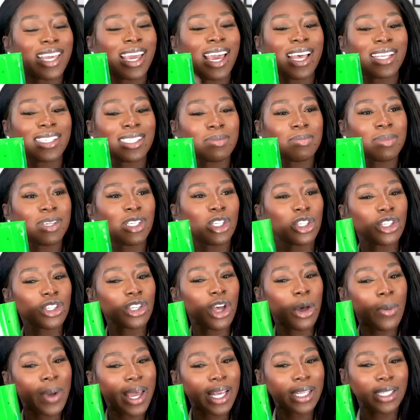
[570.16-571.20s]
gets me
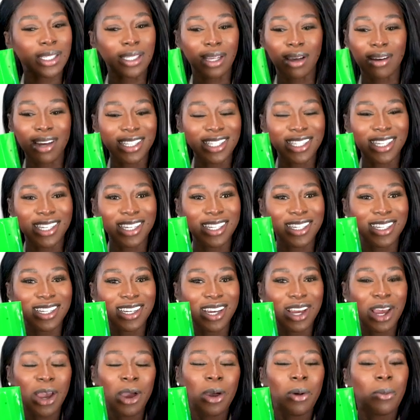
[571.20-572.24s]
so excited
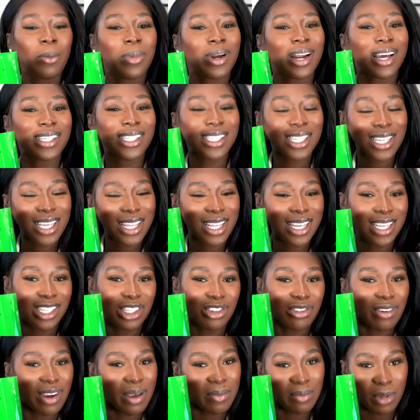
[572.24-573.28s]
when I see these
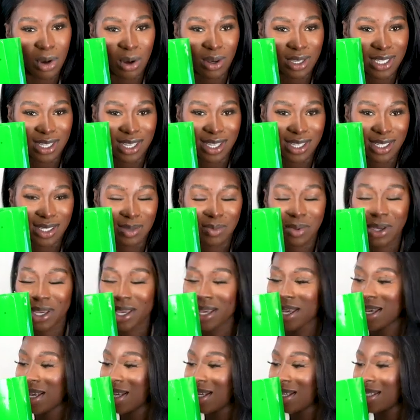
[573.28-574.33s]
green boxes
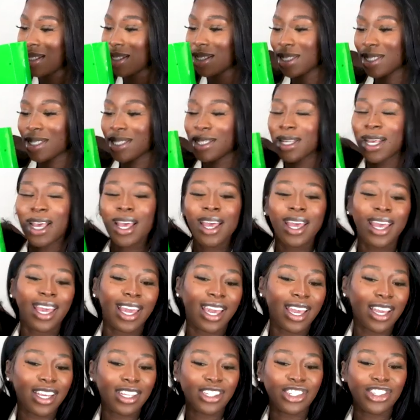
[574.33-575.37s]
because
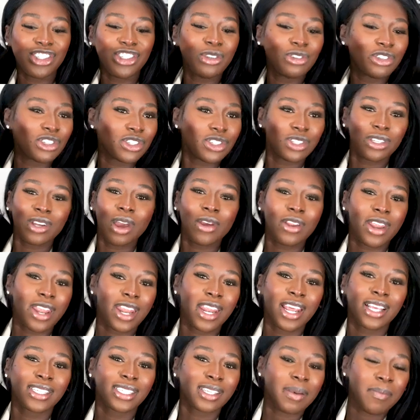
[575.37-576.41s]
it's, you just know that
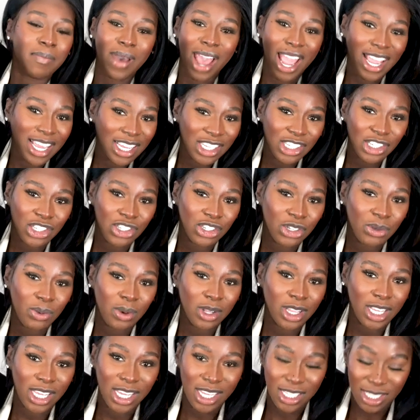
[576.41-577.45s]
there's a banging shoe
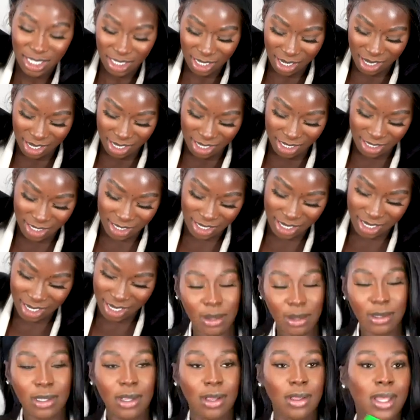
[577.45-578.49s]
on the inside.
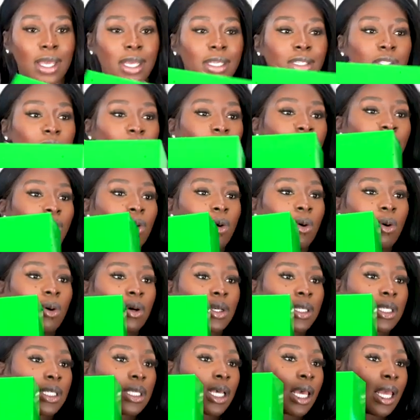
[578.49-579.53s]
So this, of
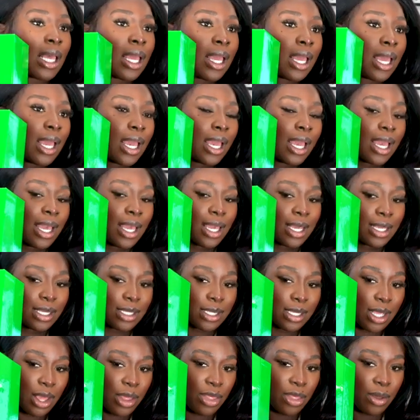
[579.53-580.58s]
course,
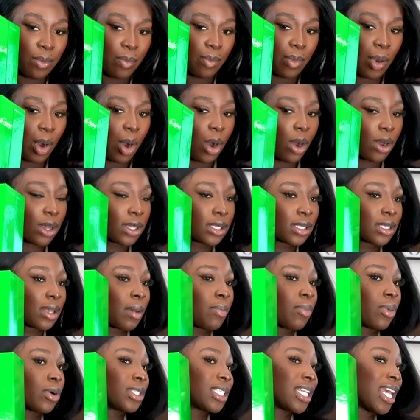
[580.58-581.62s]
is the box
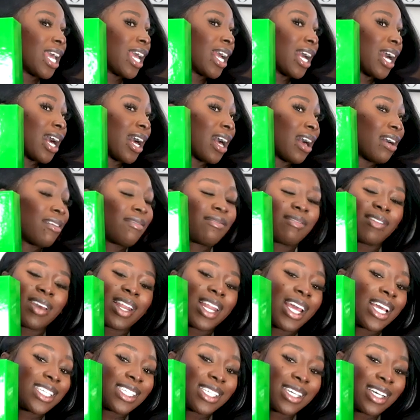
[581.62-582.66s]
Bottega
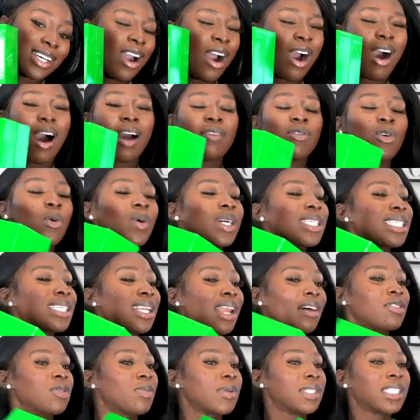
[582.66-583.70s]
Veneta. I've always
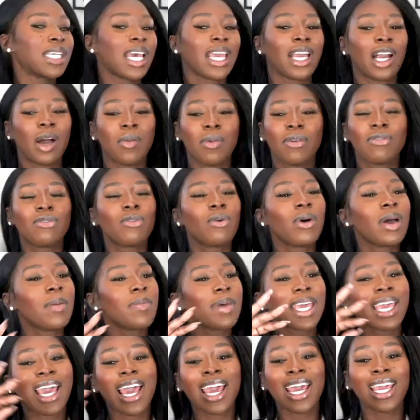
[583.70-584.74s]
loved Bottega. Before it
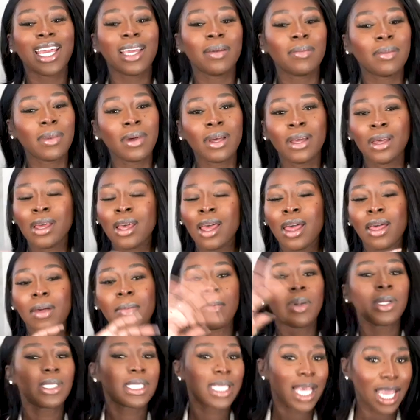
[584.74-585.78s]
became
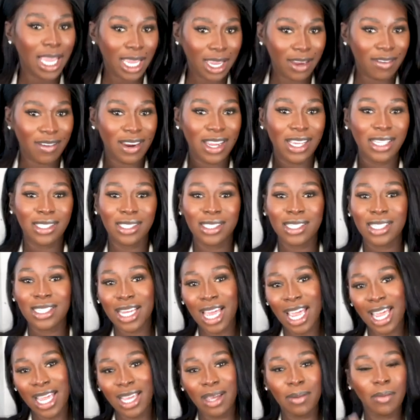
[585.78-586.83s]
Bottega it is
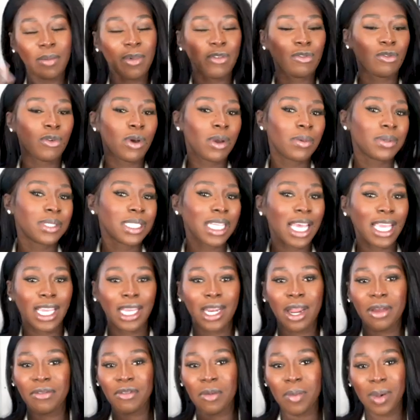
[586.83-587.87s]
today, before it was
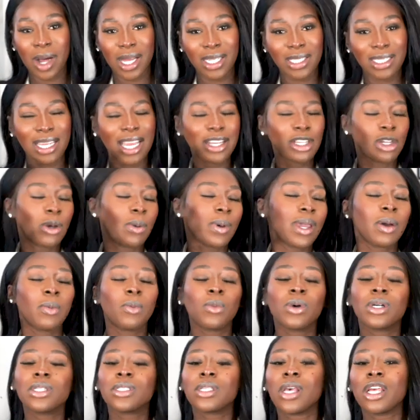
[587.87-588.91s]
taken over by Daniel, it
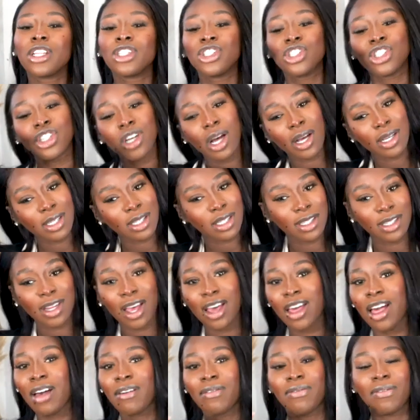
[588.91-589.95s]
was just
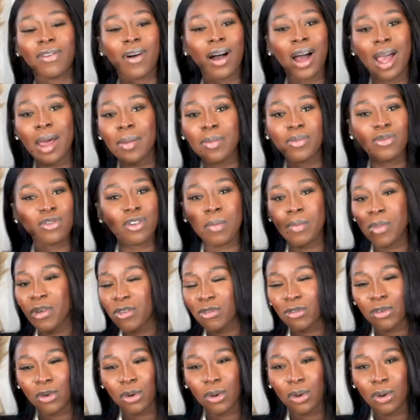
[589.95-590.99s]
a vibe from
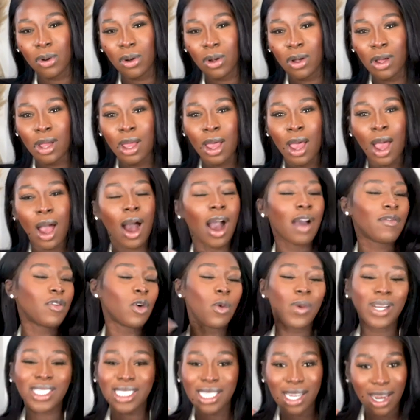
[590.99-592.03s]
before. I've
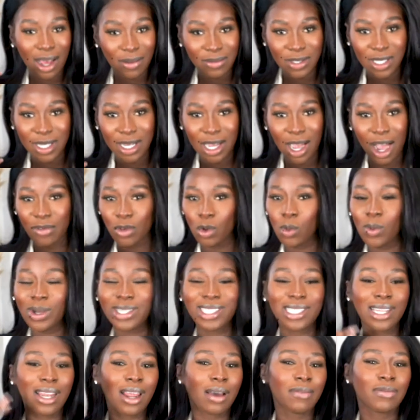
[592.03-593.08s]
always loved it. I've
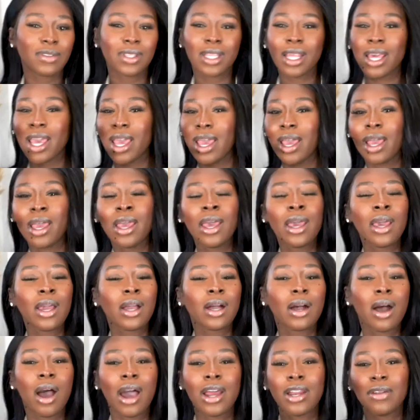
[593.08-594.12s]
always loved their
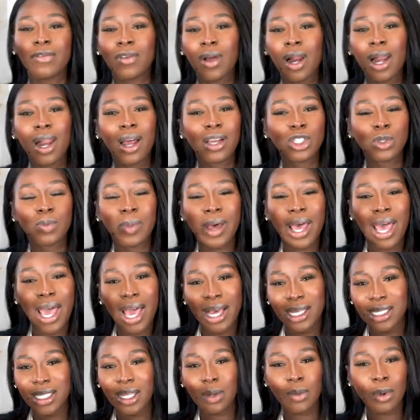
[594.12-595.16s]
kind of clutch
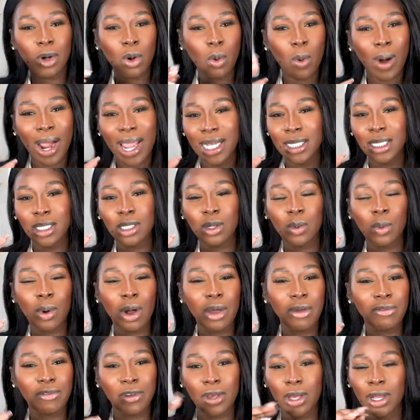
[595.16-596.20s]
bags that were quite
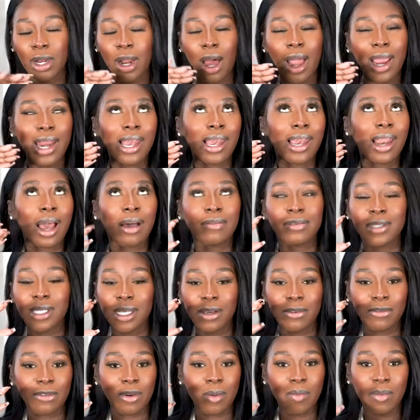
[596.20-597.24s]
interwoven. I loved
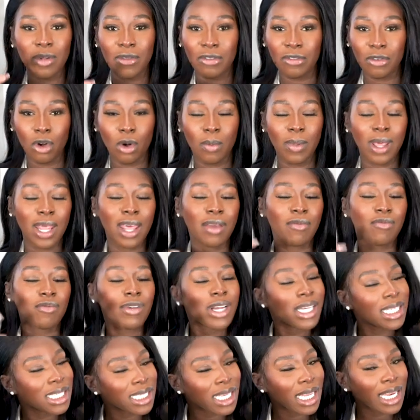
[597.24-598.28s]
it from before, but then
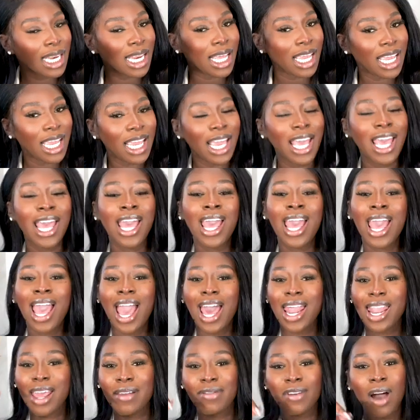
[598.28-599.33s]
recently,
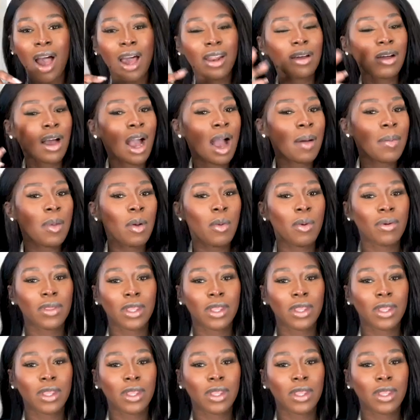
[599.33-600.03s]
and they've kind of come in